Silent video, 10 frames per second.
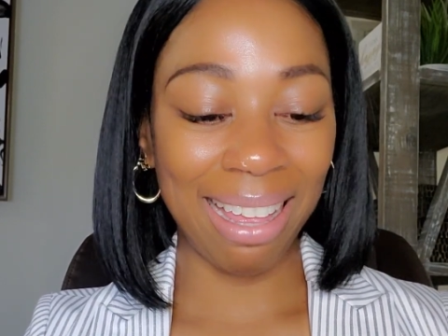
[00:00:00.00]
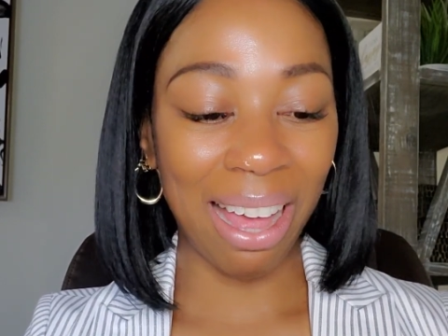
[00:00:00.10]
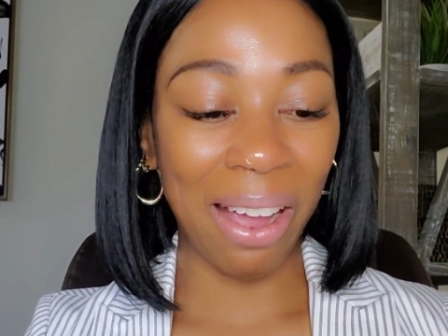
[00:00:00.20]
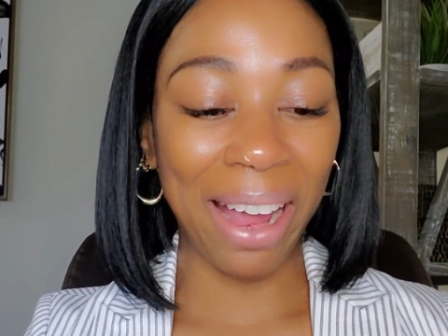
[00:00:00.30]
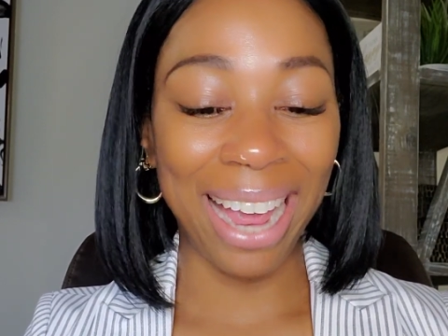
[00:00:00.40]

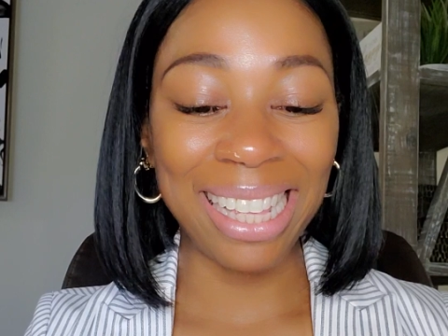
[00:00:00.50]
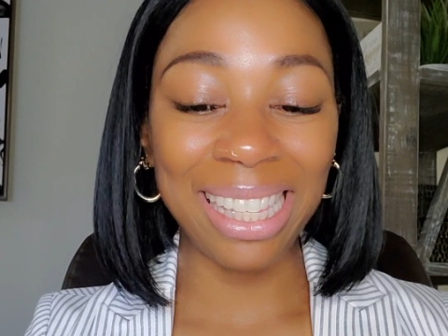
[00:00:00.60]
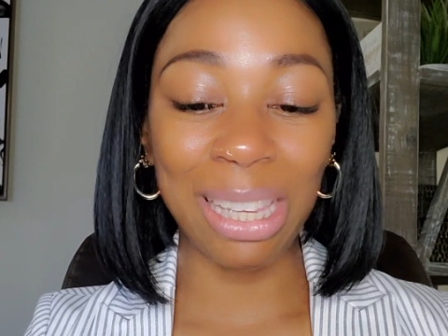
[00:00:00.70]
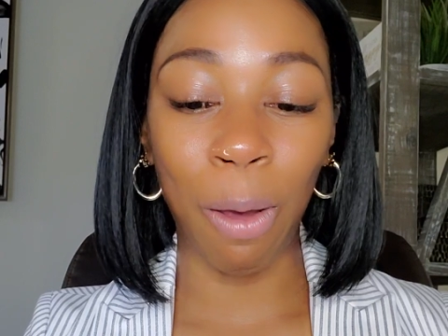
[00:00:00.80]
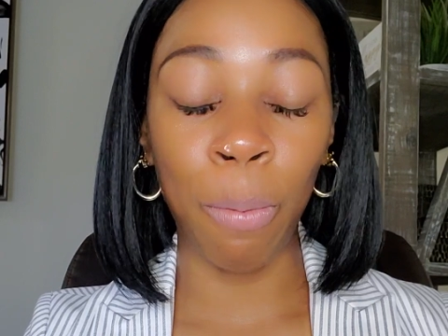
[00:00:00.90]
All right,
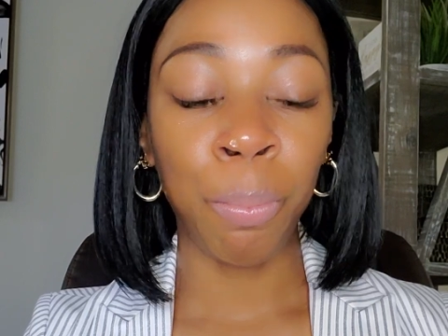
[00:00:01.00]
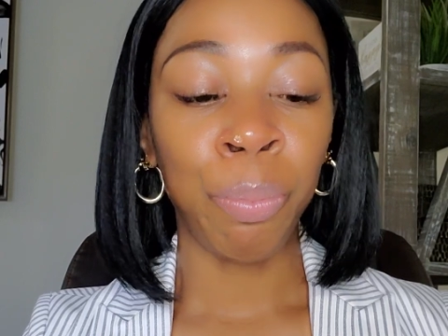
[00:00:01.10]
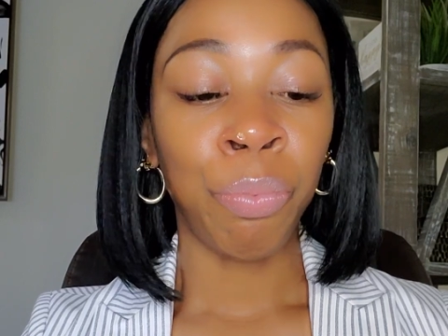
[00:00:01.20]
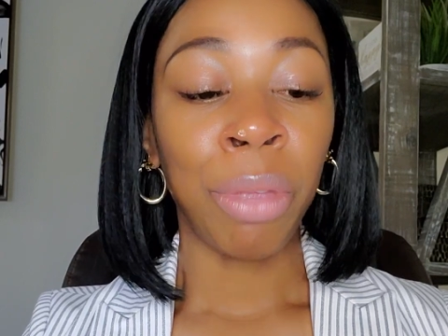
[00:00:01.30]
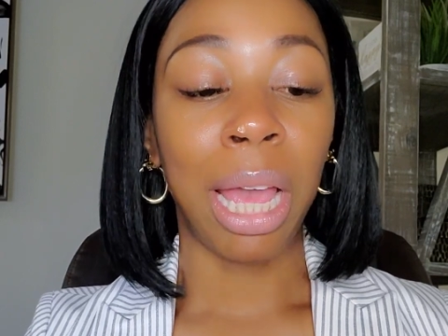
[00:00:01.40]
so
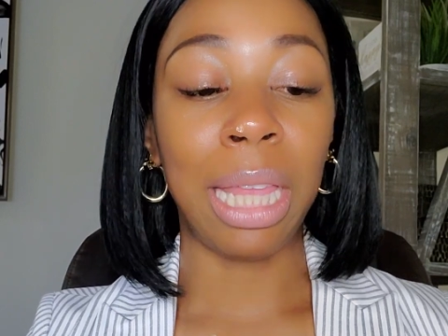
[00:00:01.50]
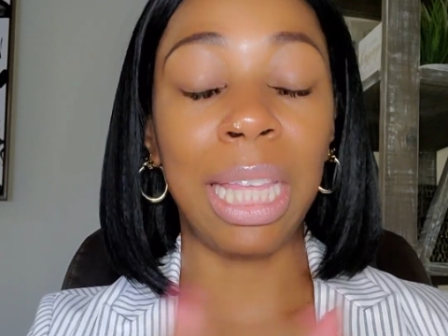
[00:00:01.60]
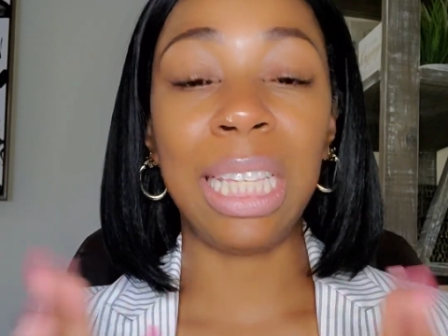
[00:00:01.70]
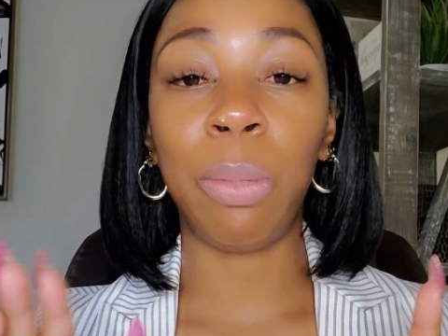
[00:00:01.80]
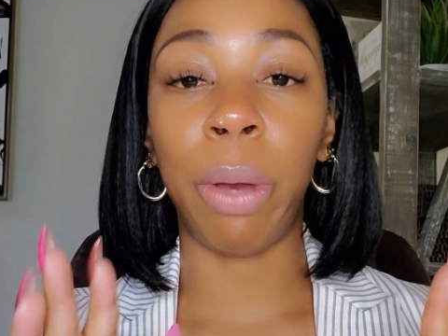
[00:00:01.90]
in
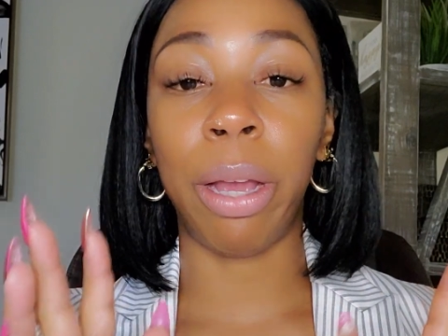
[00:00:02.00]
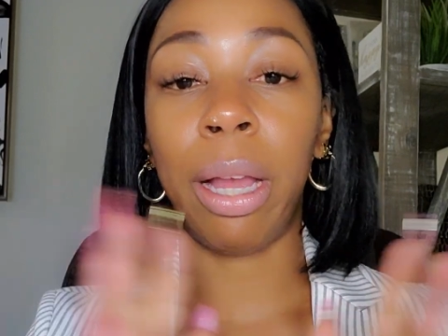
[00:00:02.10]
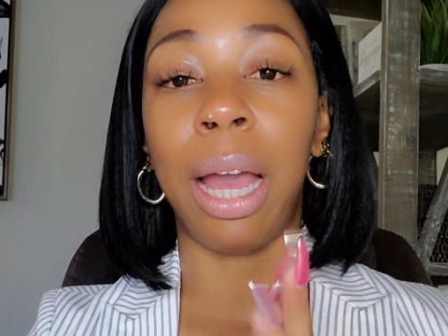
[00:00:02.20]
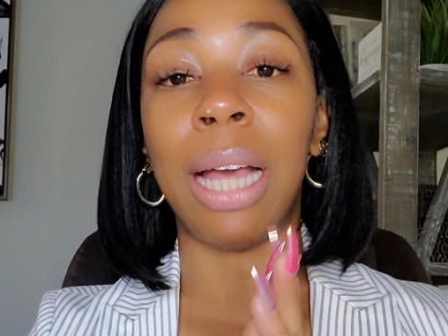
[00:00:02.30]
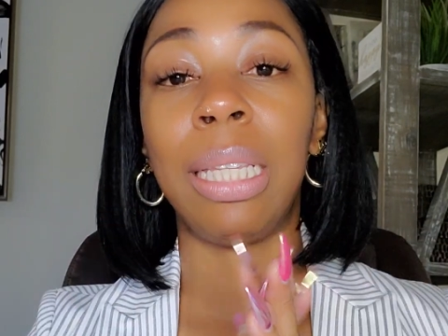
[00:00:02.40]
this word,
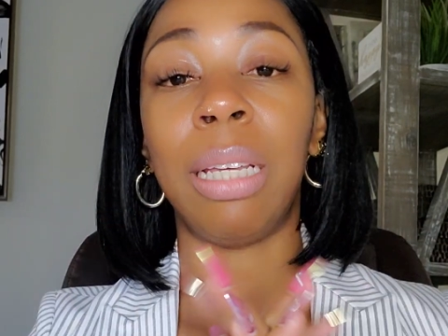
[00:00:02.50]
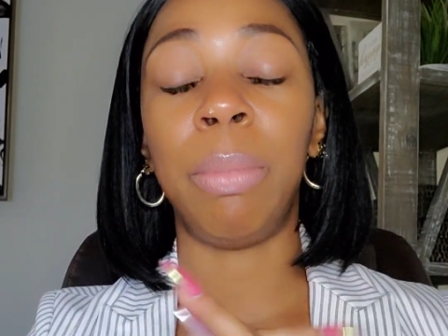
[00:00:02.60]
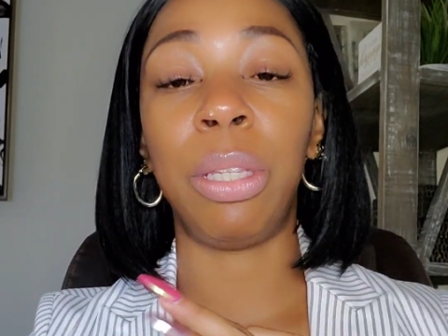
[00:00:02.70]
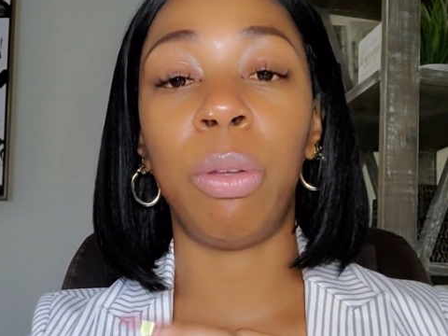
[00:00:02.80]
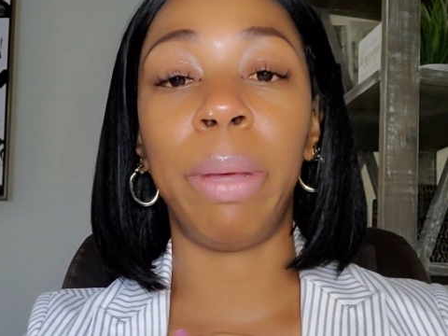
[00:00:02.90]
God took me
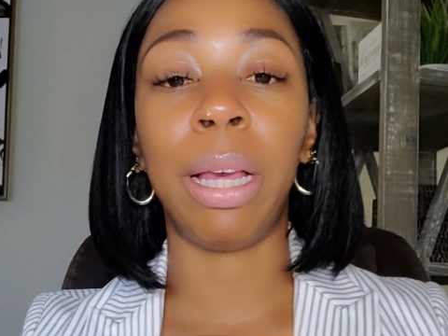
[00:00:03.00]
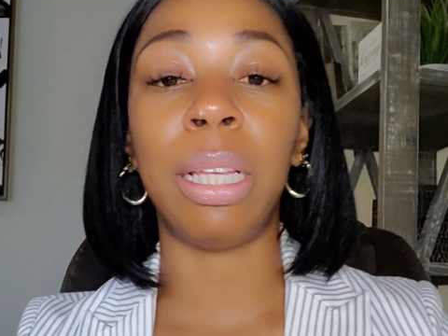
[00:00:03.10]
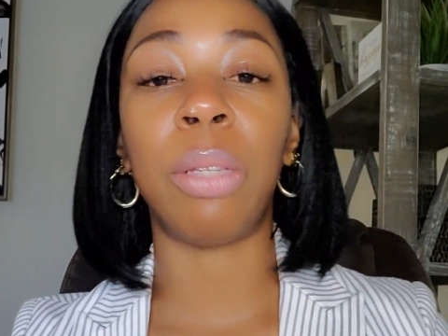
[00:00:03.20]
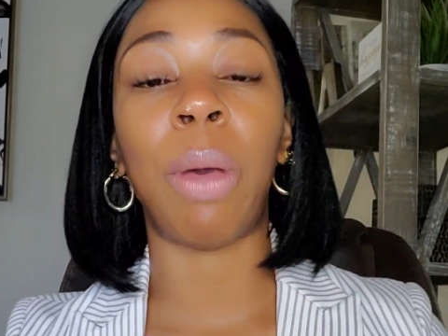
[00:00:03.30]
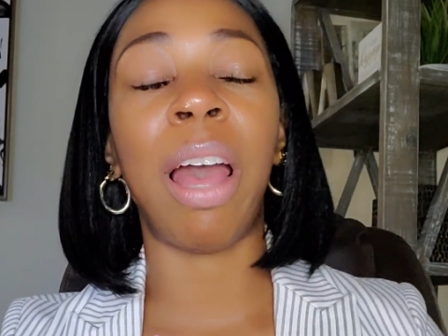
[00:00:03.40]
to
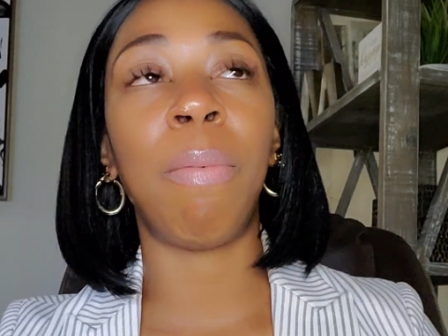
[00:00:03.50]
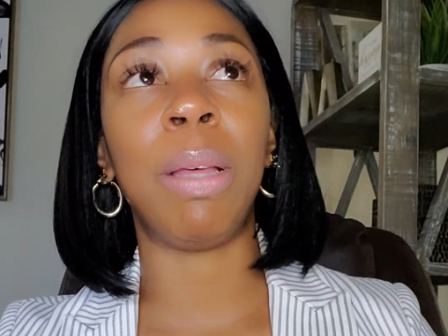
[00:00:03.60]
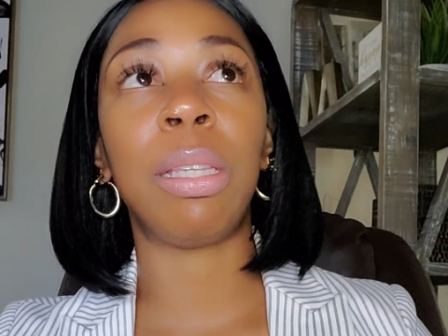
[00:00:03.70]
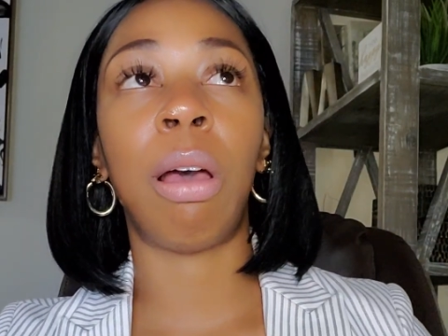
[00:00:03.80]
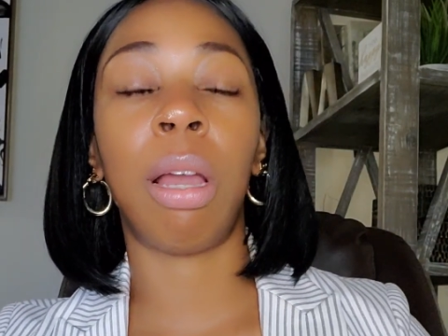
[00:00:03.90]
because I've been
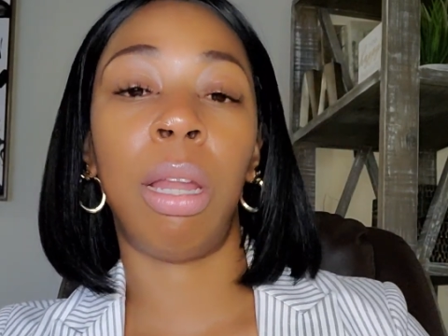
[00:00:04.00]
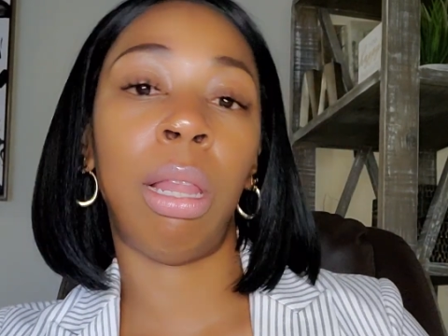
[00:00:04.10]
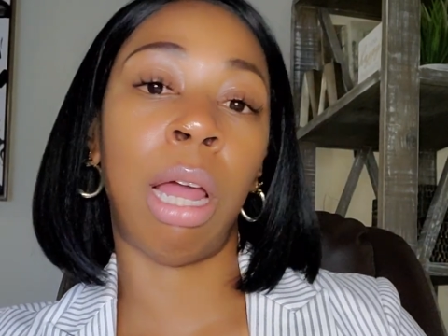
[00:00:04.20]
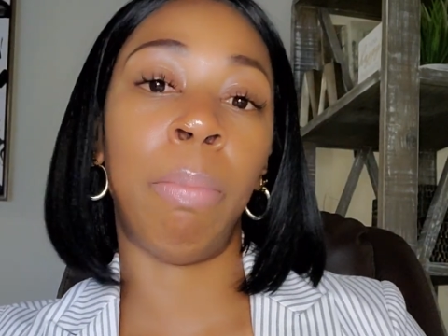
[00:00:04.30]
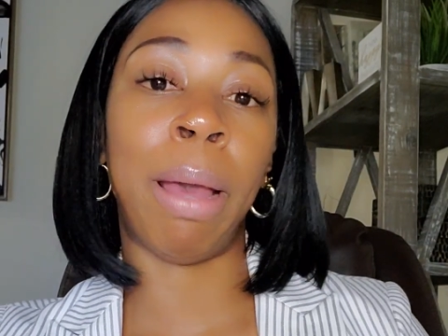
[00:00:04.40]
talking a
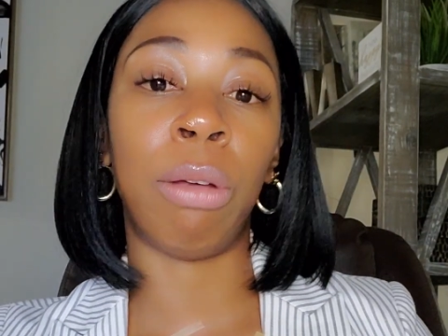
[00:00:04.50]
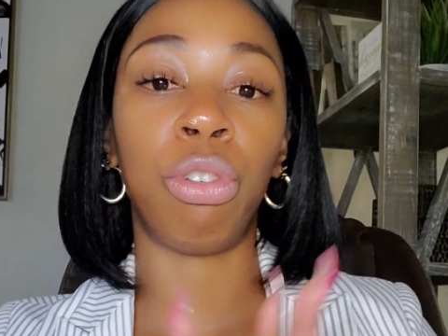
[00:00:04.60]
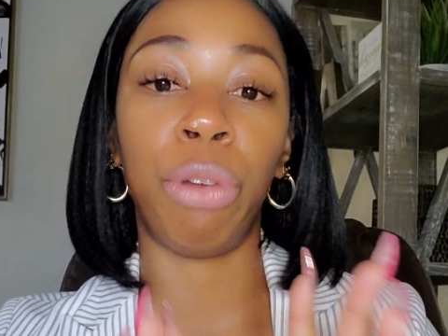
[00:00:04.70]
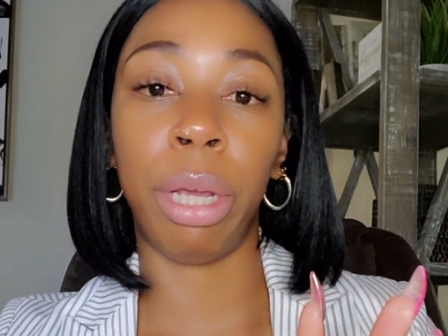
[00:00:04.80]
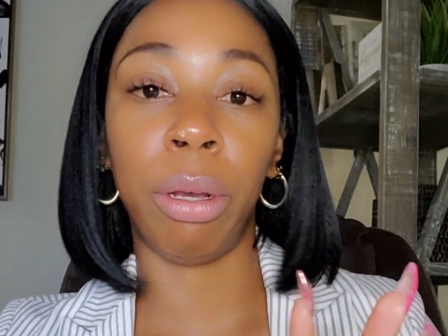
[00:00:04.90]
lot about
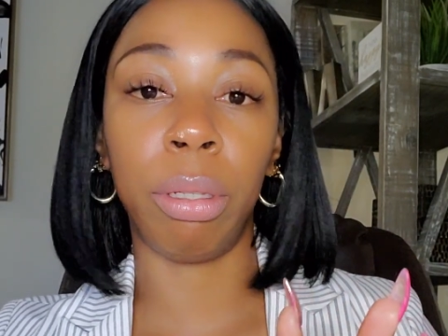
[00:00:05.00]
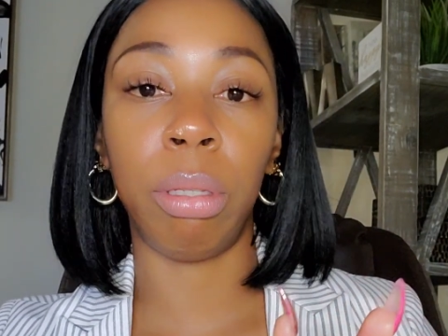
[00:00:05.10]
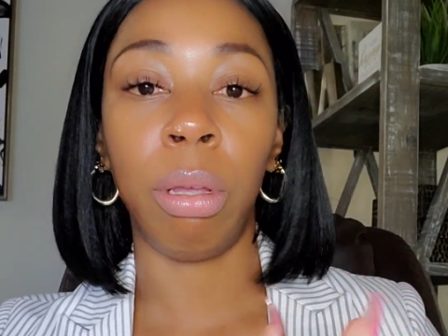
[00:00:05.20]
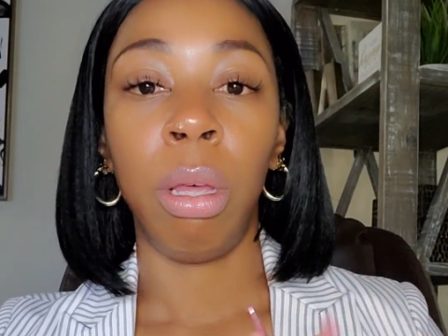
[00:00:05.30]
triggers.